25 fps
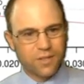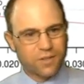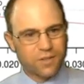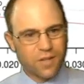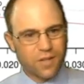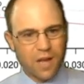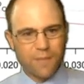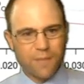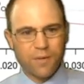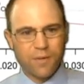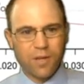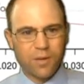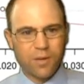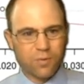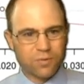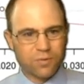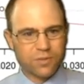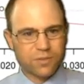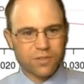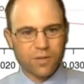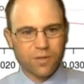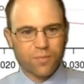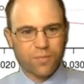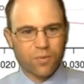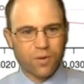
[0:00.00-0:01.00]
W
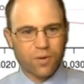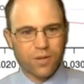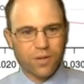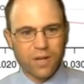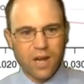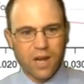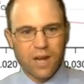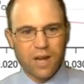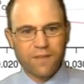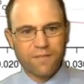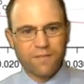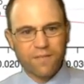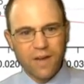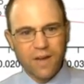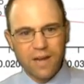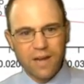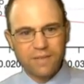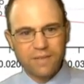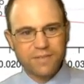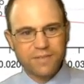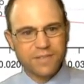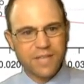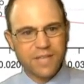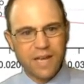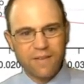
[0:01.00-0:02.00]
equals
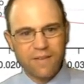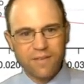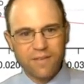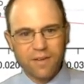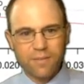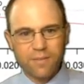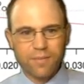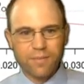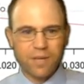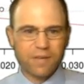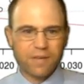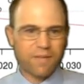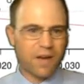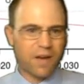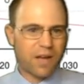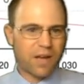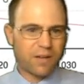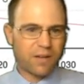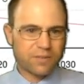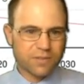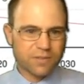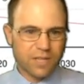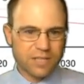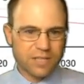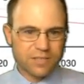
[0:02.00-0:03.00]
0.957,
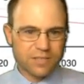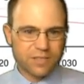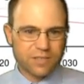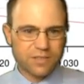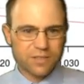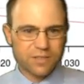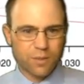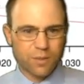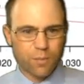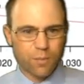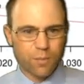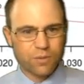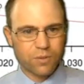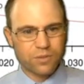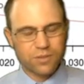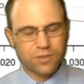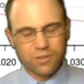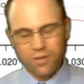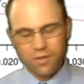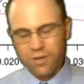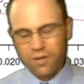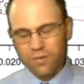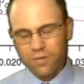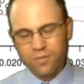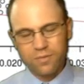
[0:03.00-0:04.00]
p-value is less than
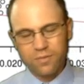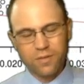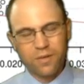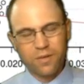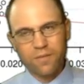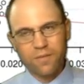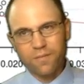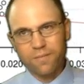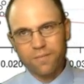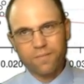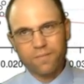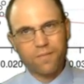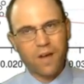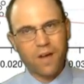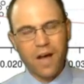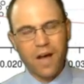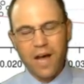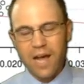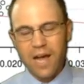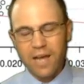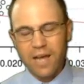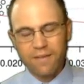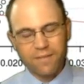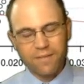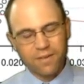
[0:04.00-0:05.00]

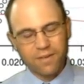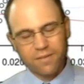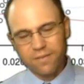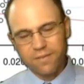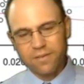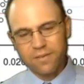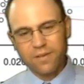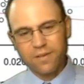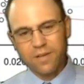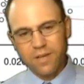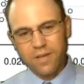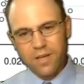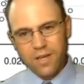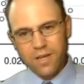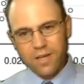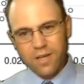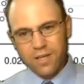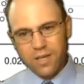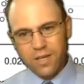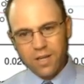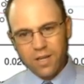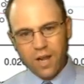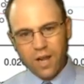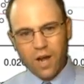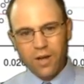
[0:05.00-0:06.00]
0.05, and,
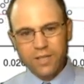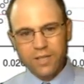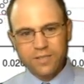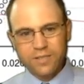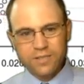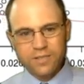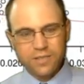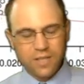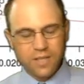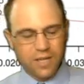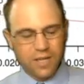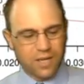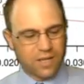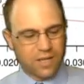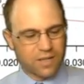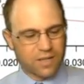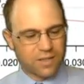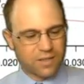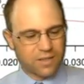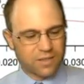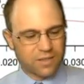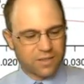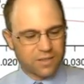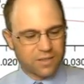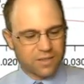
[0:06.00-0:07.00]
you know, it's,
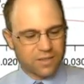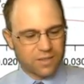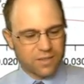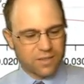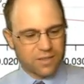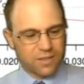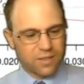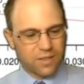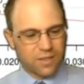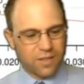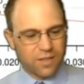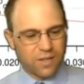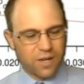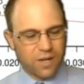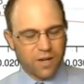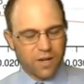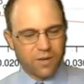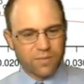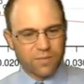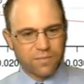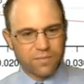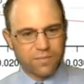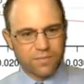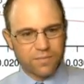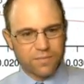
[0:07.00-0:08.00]
you
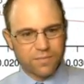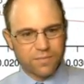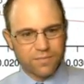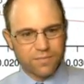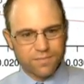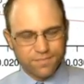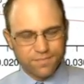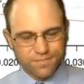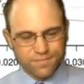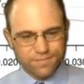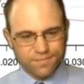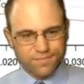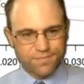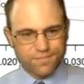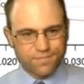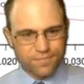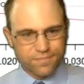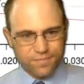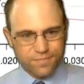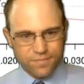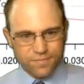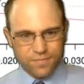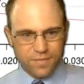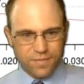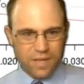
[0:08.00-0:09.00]
know,
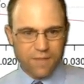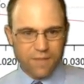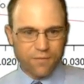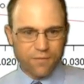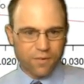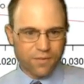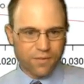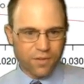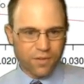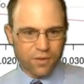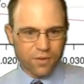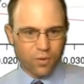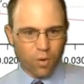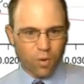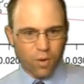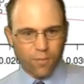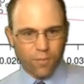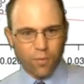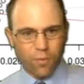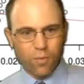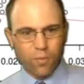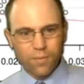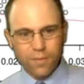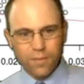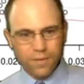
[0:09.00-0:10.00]
different than
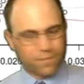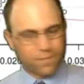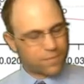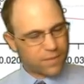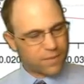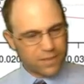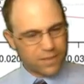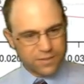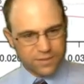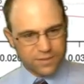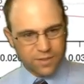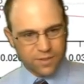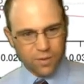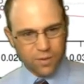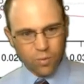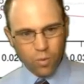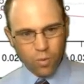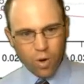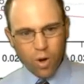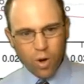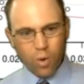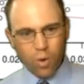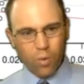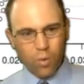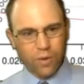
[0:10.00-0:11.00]
normal, and still
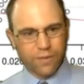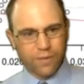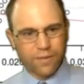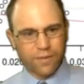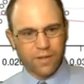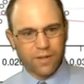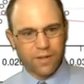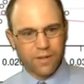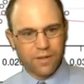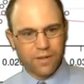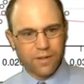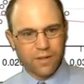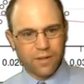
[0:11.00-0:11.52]
roll with it,